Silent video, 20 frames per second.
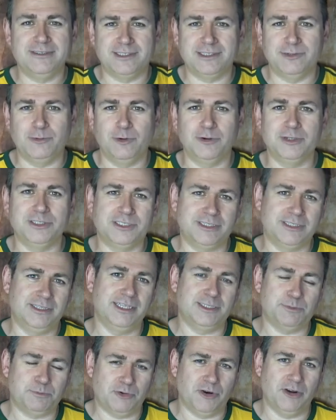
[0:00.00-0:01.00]
towards
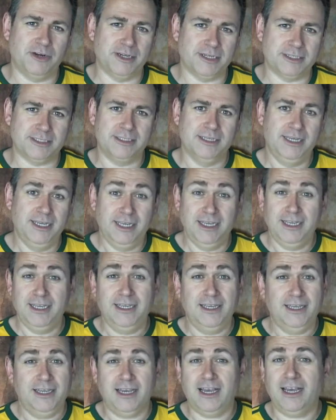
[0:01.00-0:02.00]
this product
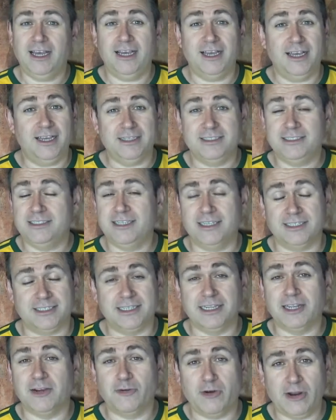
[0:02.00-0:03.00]
uh, is
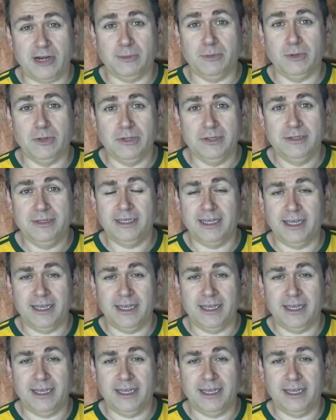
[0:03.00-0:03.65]
just incredible.